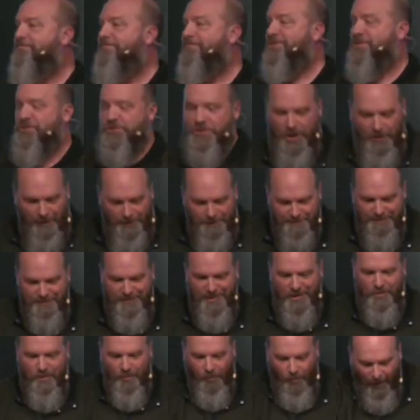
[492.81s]
So,
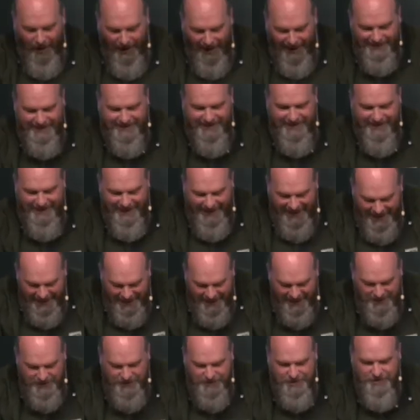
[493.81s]
what
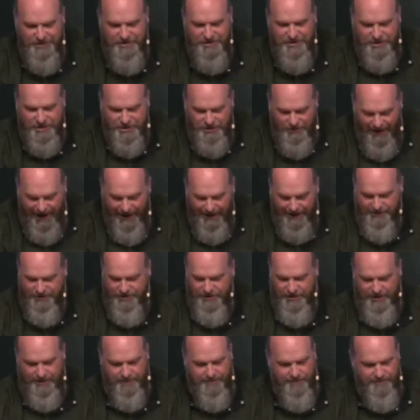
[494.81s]
is the
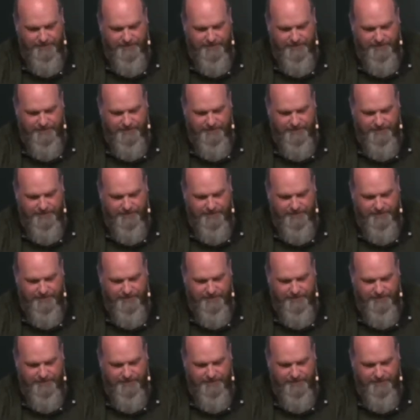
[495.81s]
strategy?